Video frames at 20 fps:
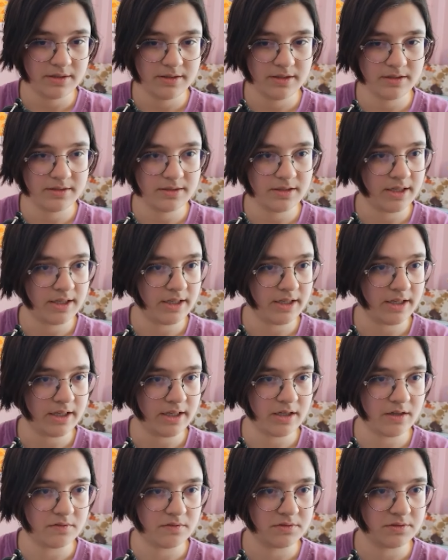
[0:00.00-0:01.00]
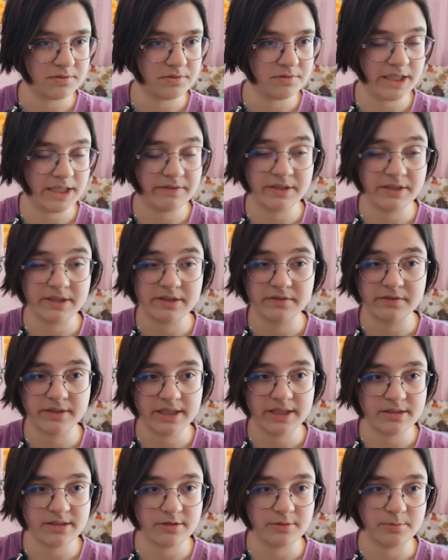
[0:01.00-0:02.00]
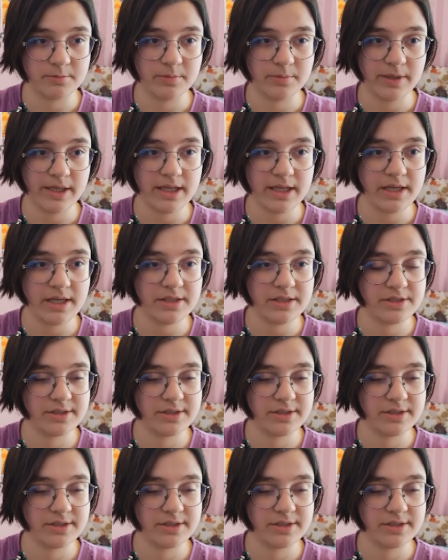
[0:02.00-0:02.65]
And now when you refresh the page,